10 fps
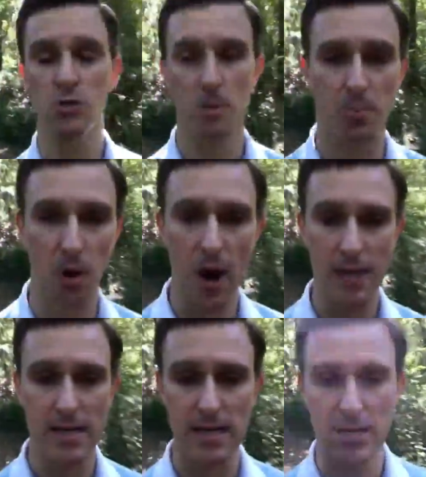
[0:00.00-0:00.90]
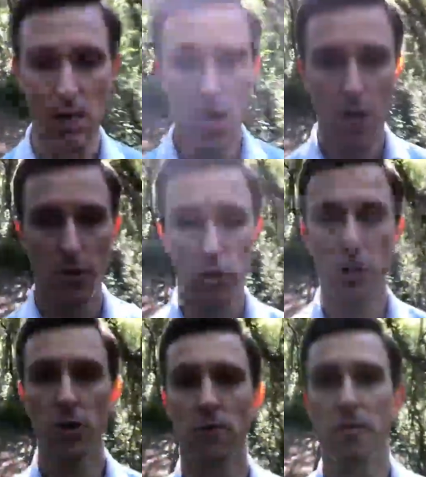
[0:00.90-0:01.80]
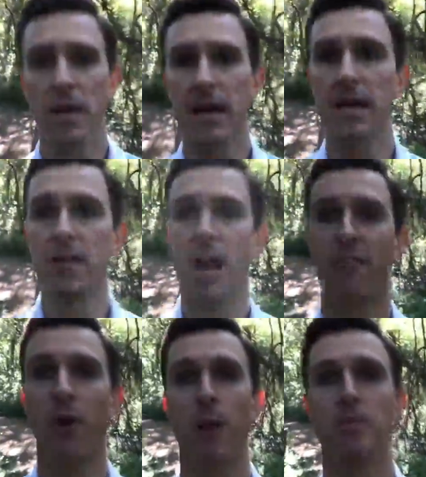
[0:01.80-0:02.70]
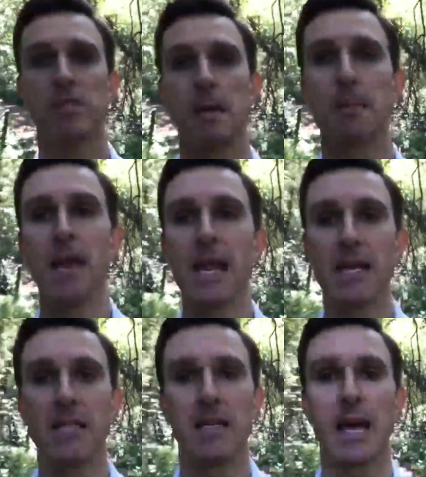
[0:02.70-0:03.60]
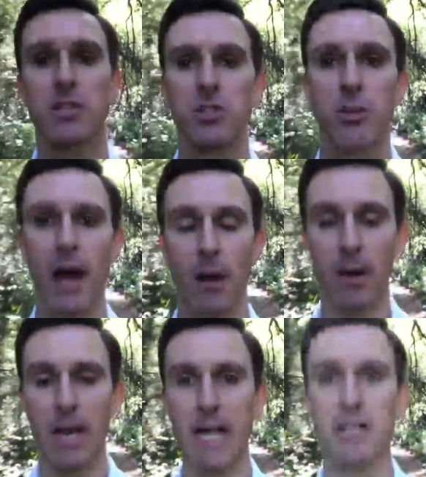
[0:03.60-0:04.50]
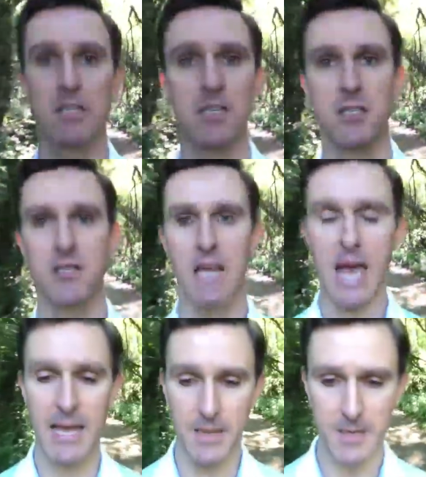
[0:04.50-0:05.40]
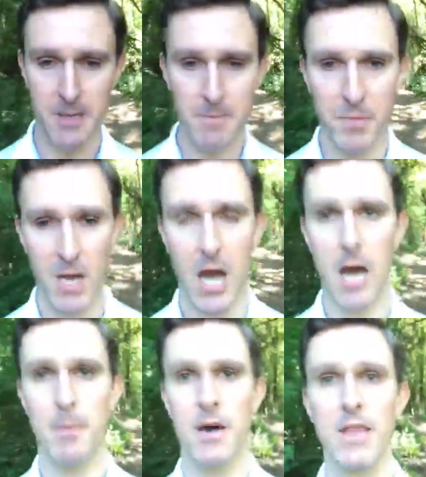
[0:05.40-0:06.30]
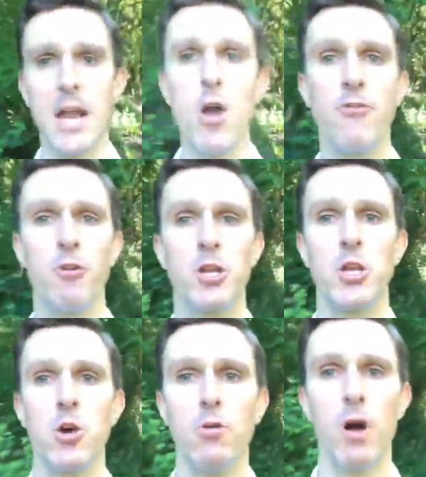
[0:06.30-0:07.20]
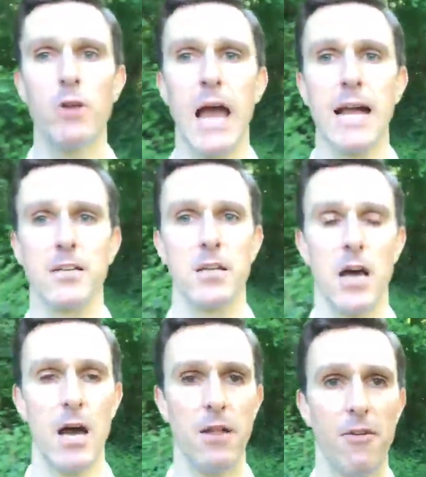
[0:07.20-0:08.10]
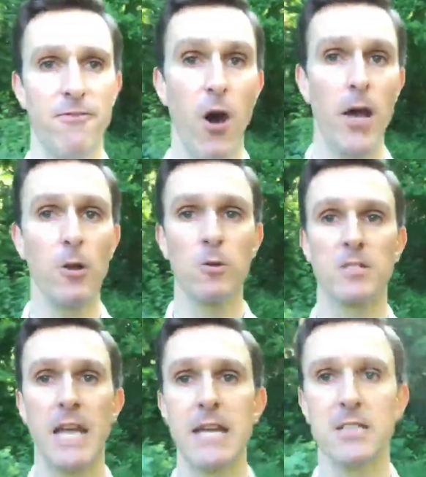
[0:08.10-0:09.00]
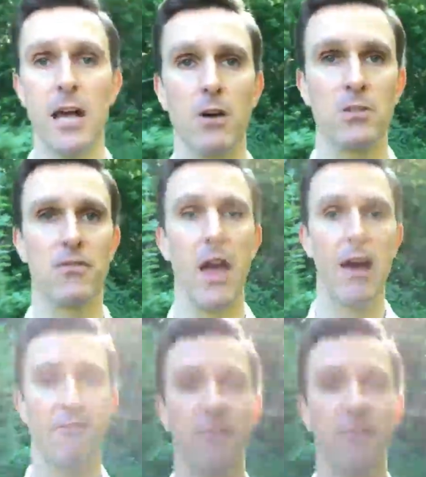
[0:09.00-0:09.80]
surprises that could have been in the FOMC minutes. They're due out later today. And then over in Euroland, the final details of that